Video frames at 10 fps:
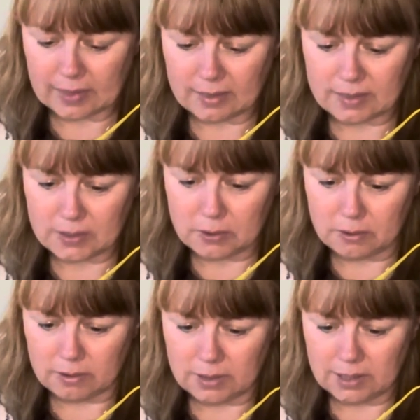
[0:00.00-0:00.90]

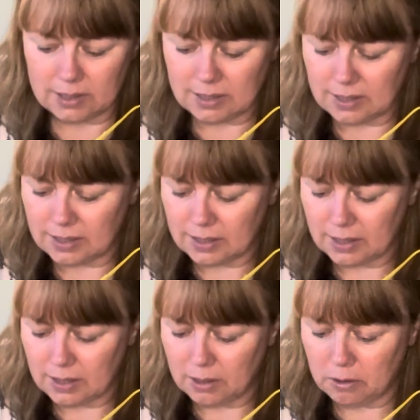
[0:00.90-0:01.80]
So
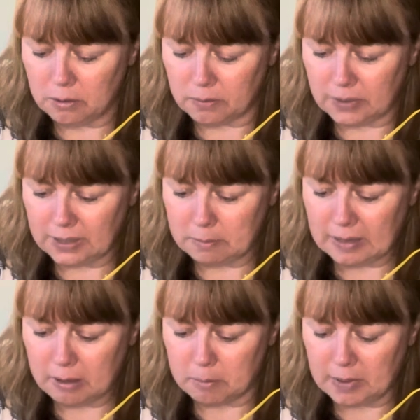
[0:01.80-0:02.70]
hopefully
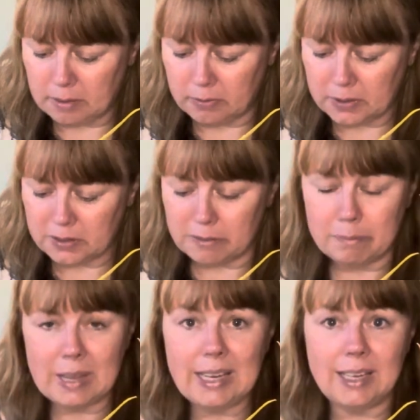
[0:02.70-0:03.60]
that will be the first of
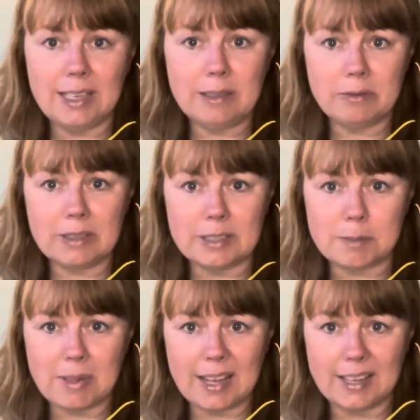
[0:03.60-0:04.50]
many for this
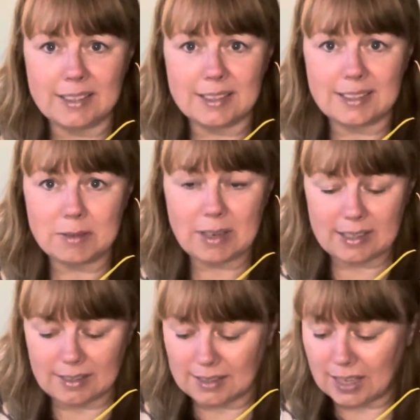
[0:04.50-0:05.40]
plant,
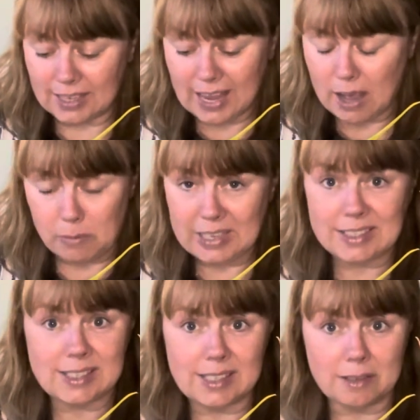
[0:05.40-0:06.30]
and I can't wait to
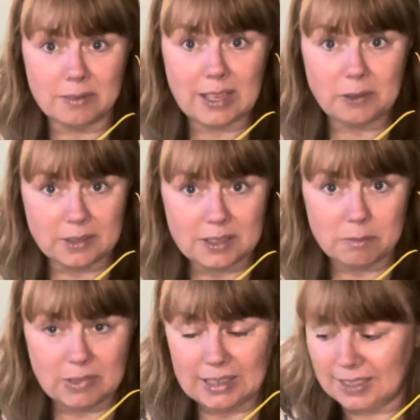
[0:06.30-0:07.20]
see the flowers.
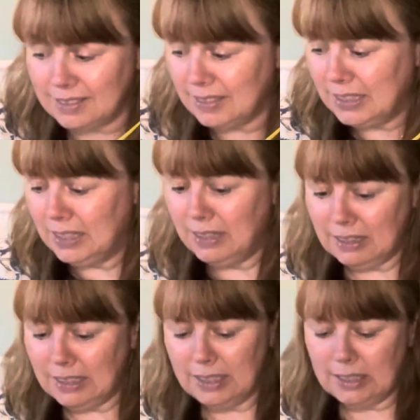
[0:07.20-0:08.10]
I'm really
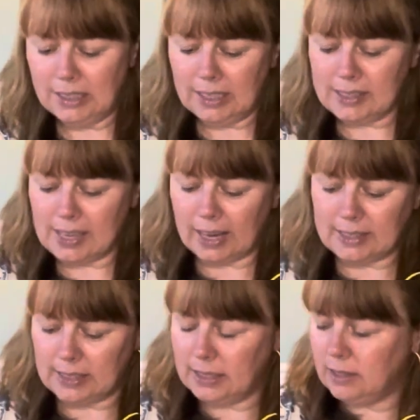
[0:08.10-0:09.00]

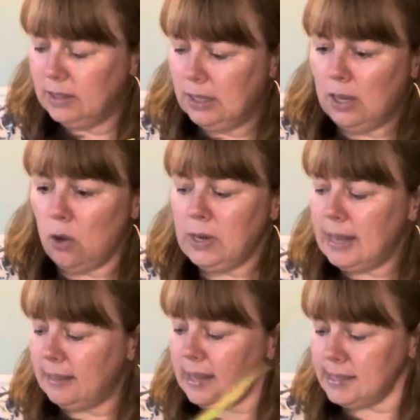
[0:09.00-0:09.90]
excited.
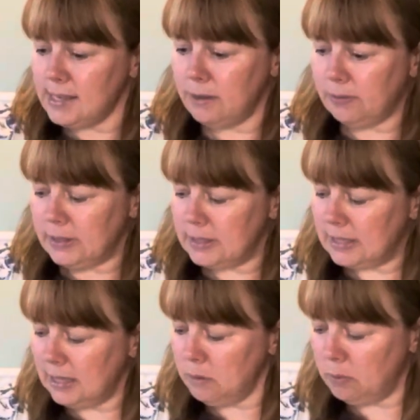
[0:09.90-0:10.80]
Okay, that's it for
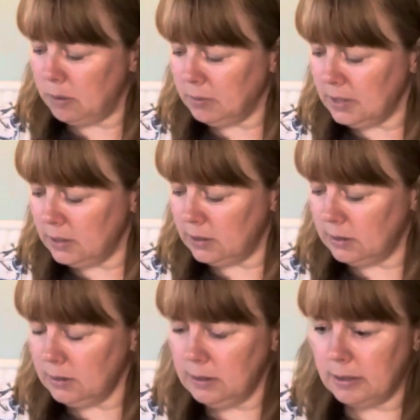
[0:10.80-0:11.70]
today. What I'm going to
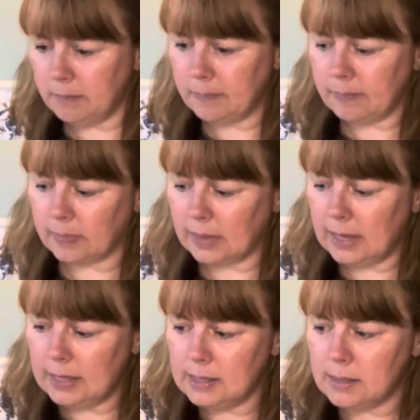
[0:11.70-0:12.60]
do
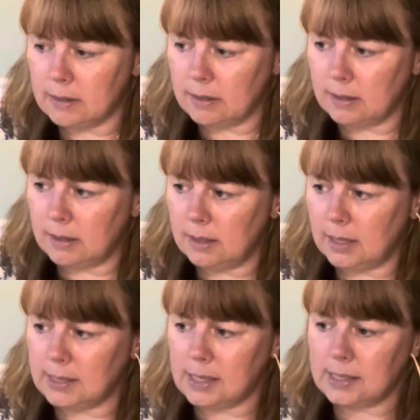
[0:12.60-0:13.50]
is,
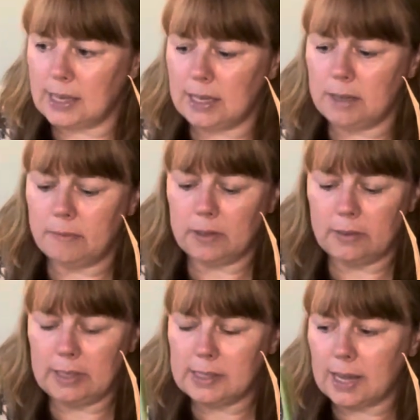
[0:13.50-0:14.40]
as I say, fill
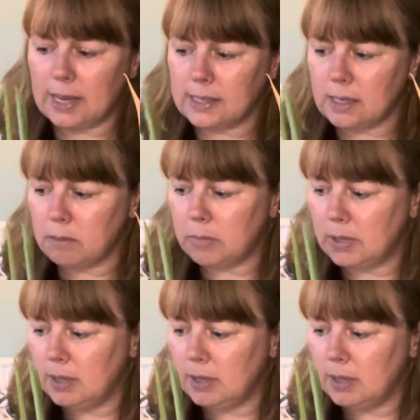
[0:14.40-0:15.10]
these guys up